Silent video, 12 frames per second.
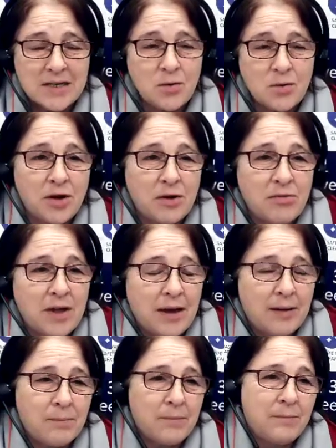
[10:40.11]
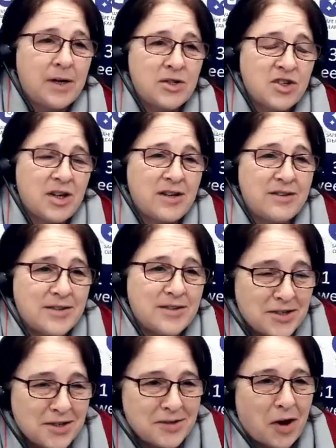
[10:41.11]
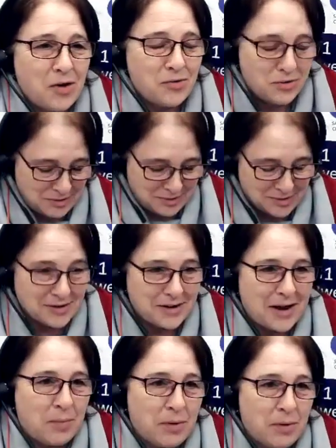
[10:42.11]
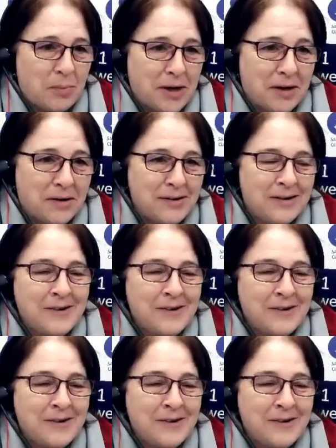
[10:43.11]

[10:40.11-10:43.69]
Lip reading: although they're much nicer to hosts than Airbnb are.